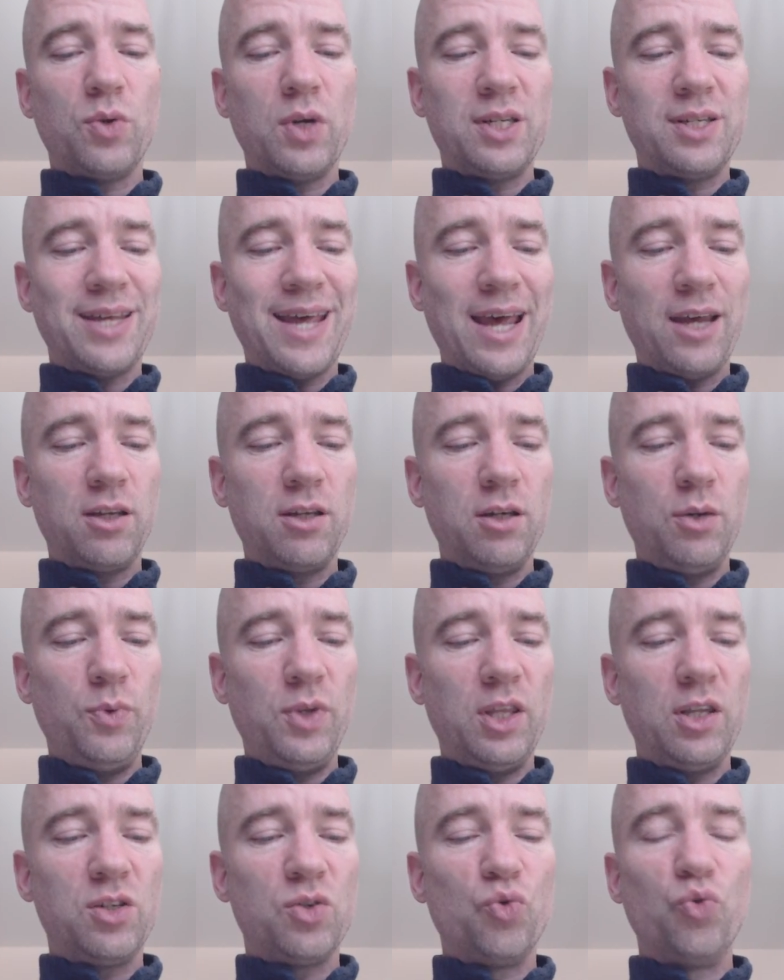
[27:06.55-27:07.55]
attack you
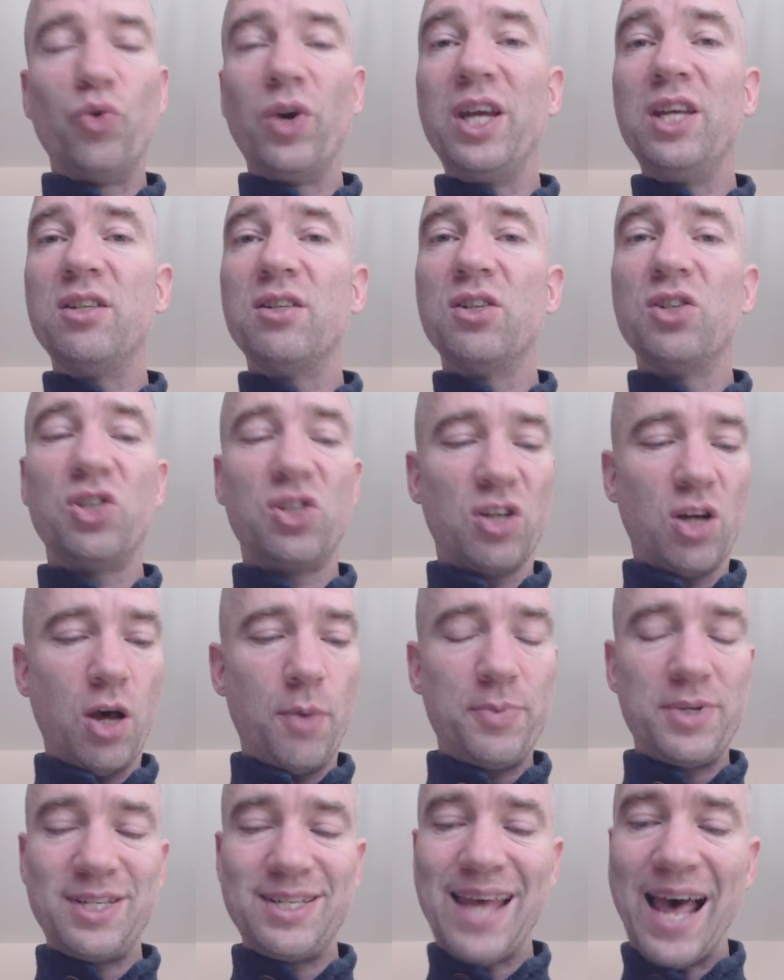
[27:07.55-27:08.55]
with its
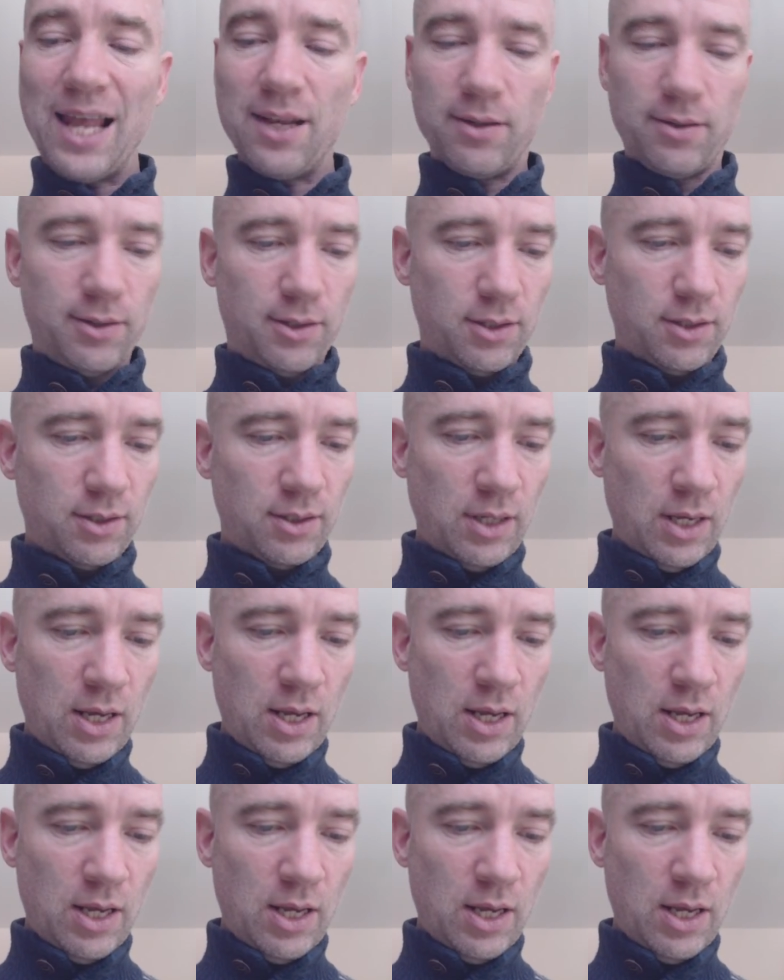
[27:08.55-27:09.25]
razor-sharp talons.